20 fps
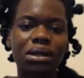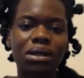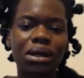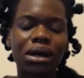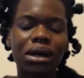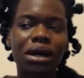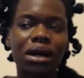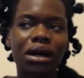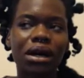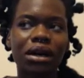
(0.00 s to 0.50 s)

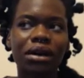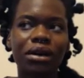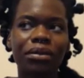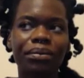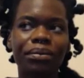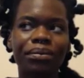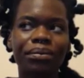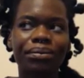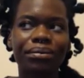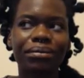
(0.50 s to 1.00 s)

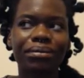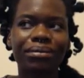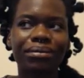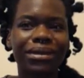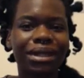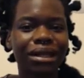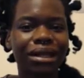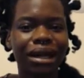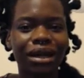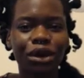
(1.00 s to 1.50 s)
um,
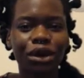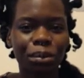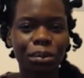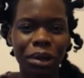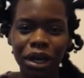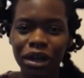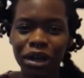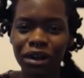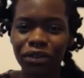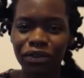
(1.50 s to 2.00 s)
like a
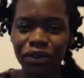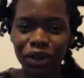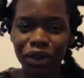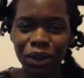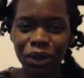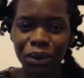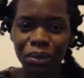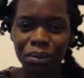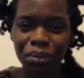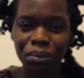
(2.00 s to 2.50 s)

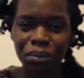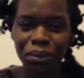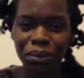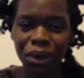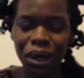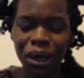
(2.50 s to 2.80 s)
perfume,